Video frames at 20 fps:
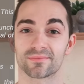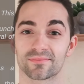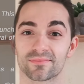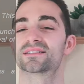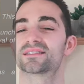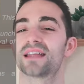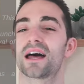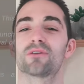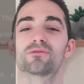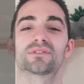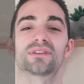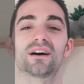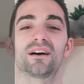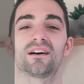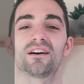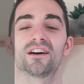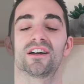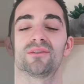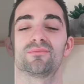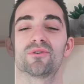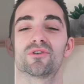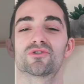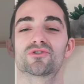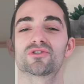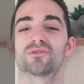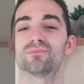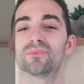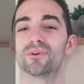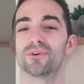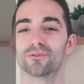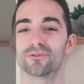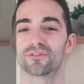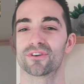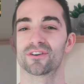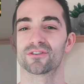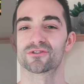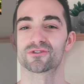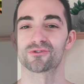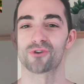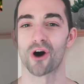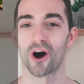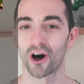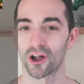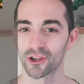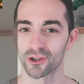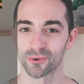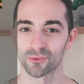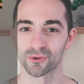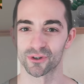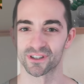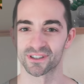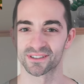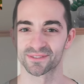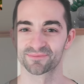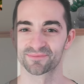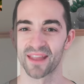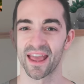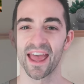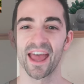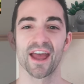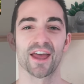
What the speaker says: And it's now time to move to Hollywood.